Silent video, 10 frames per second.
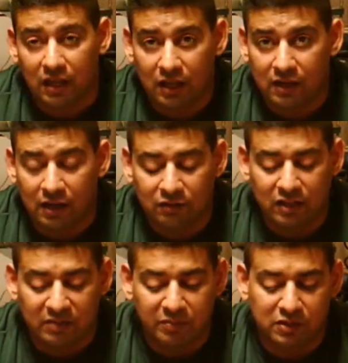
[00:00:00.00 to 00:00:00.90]
And I'll
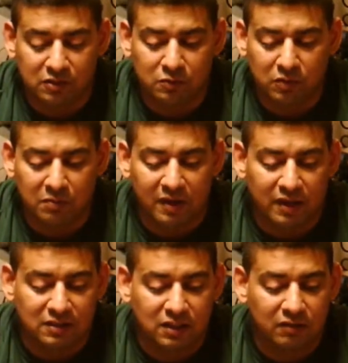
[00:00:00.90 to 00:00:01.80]
take pictures with my
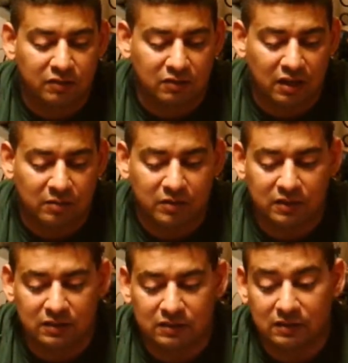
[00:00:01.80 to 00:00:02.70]
cell phone camera
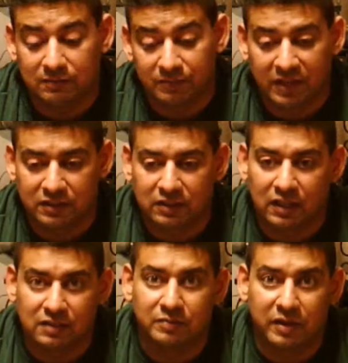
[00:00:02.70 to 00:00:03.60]
because it actually
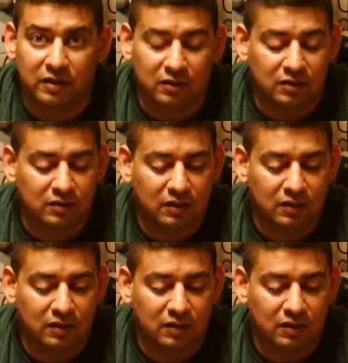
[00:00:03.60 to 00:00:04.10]
has better